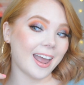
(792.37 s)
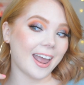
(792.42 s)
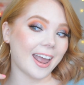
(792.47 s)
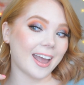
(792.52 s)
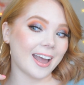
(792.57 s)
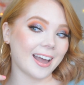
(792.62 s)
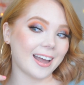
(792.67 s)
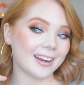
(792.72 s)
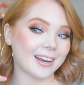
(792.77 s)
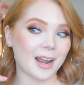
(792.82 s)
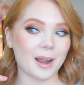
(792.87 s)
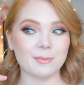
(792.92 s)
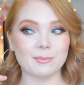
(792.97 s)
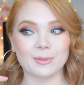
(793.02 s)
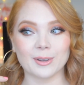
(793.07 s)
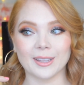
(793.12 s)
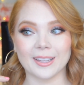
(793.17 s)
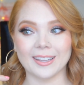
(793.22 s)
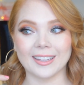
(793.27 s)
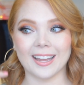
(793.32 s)
and I'm
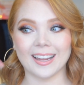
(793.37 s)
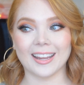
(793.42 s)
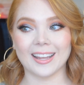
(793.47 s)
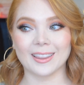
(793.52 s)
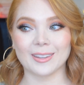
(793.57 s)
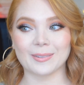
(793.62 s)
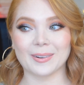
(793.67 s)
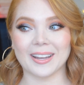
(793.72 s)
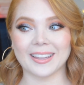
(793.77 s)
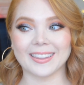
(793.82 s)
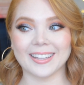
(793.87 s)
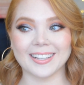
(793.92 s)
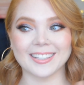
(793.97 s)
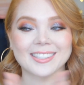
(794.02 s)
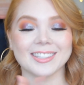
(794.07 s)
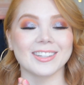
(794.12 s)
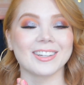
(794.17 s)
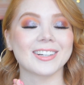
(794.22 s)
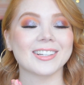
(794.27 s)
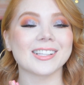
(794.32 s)
really liking the way
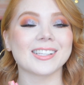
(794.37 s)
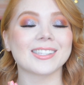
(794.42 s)
things look.